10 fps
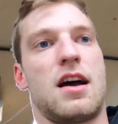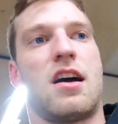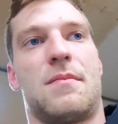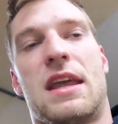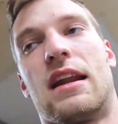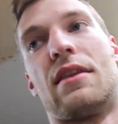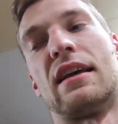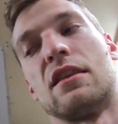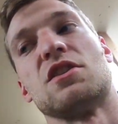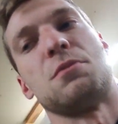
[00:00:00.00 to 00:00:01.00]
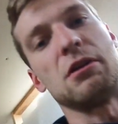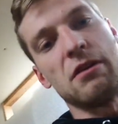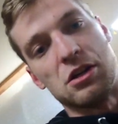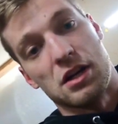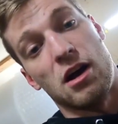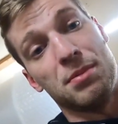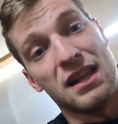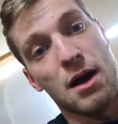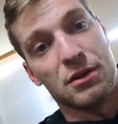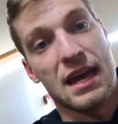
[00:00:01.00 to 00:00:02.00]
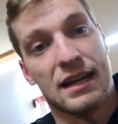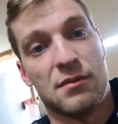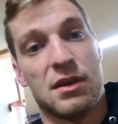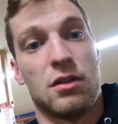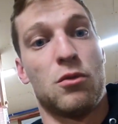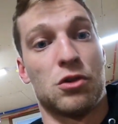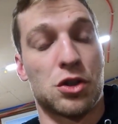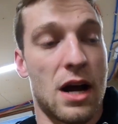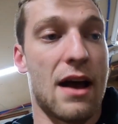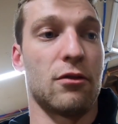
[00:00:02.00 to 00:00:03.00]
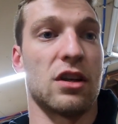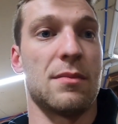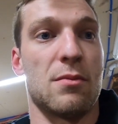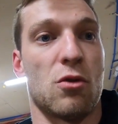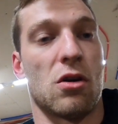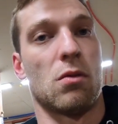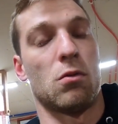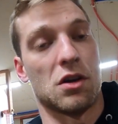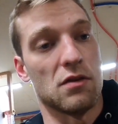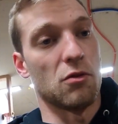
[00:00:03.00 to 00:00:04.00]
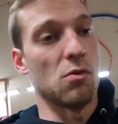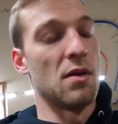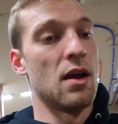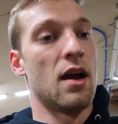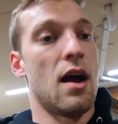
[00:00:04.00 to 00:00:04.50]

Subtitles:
And I think the spring rate should help a lot with that. Give me a little more travel, give me more working room.